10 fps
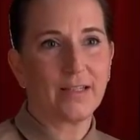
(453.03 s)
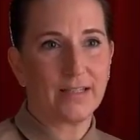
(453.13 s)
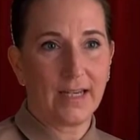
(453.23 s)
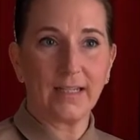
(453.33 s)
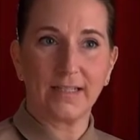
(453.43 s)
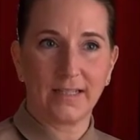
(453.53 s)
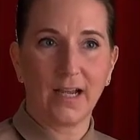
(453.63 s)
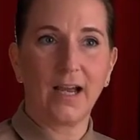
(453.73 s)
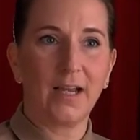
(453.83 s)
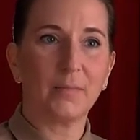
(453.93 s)
It takes
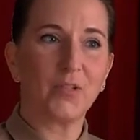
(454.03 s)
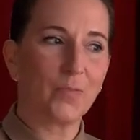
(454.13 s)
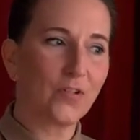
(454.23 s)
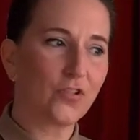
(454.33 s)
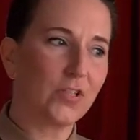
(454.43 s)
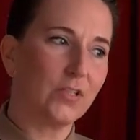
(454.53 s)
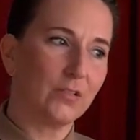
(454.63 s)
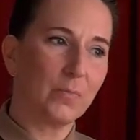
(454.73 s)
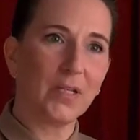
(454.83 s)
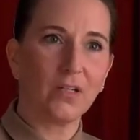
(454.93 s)
time, especially
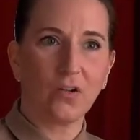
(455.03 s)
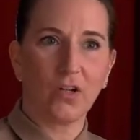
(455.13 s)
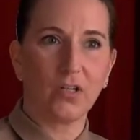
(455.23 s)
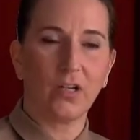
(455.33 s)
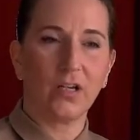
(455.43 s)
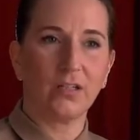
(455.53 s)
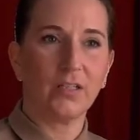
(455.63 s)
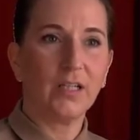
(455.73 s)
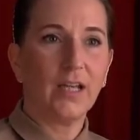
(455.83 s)
depending on